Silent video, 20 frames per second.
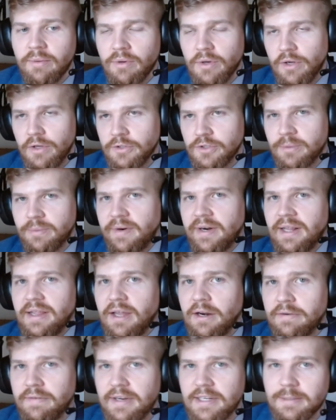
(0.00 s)
I would also provide a
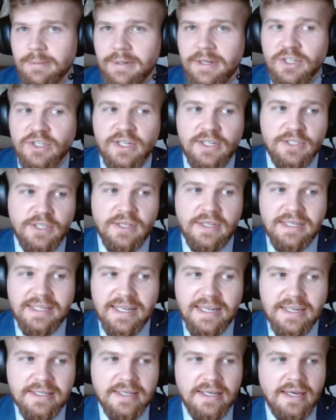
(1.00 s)
letter of explanation as to the
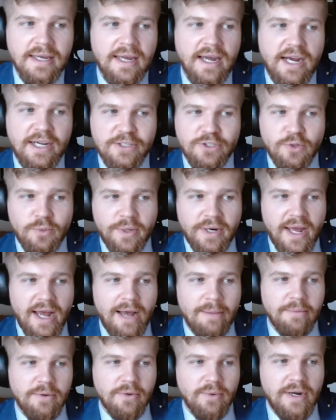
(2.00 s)
date, as to what
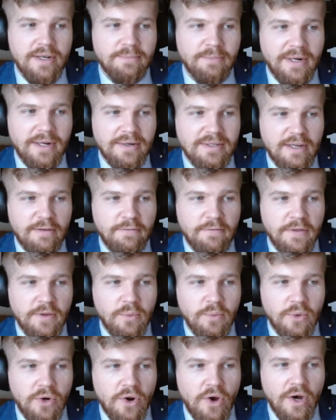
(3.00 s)
happened, right? But I
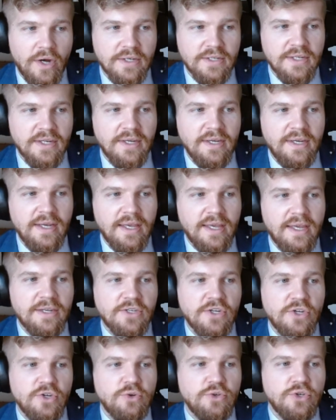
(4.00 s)
definitely would not
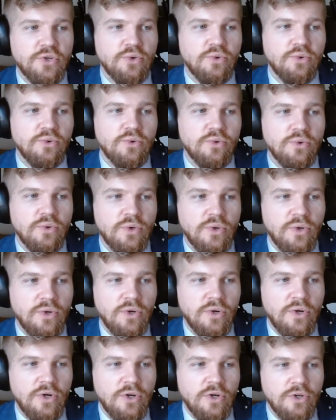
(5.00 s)
continue to
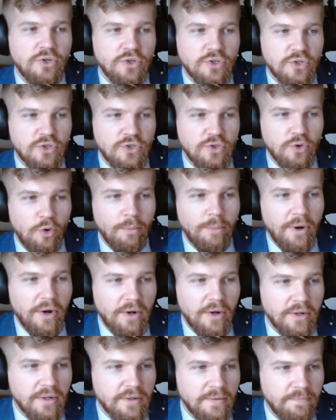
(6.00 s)
to
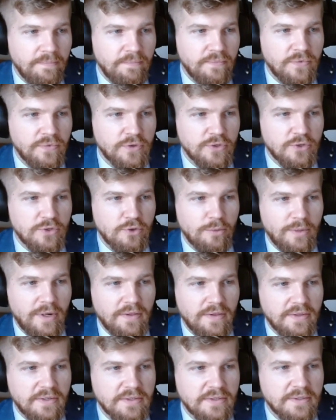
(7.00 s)
snowball to
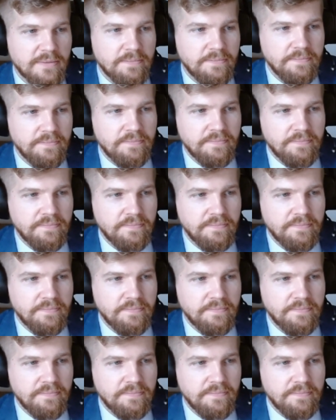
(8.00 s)
snowball this.